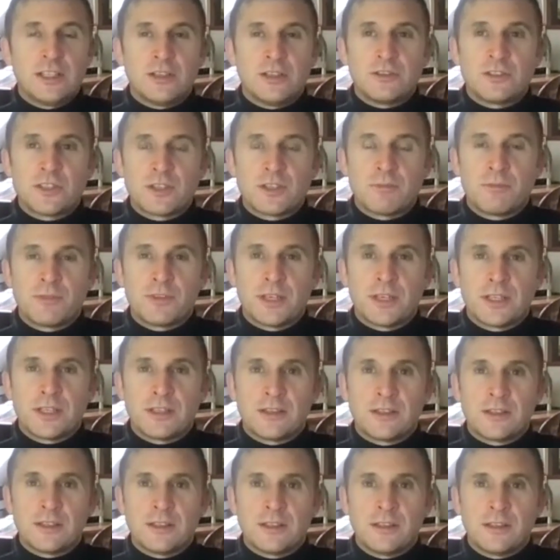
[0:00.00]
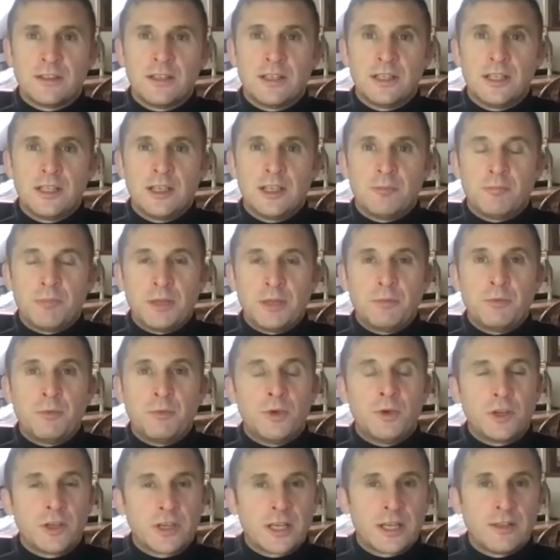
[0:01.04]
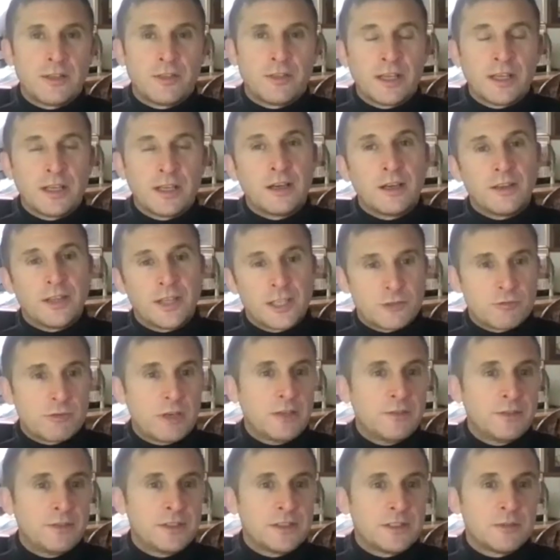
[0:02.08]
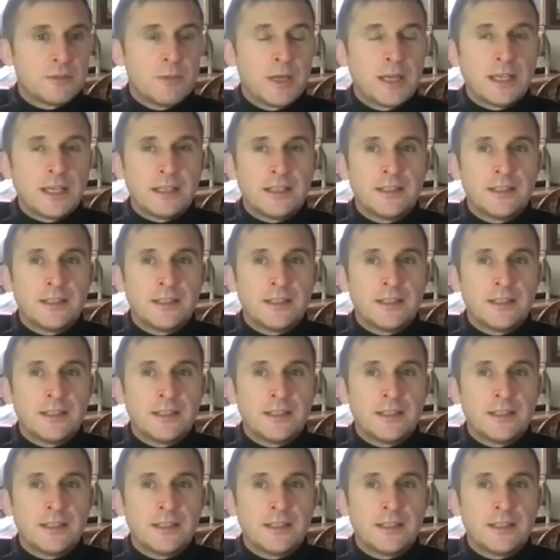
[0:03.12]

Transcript: something that people will look at and think, oh, that's relevant to me.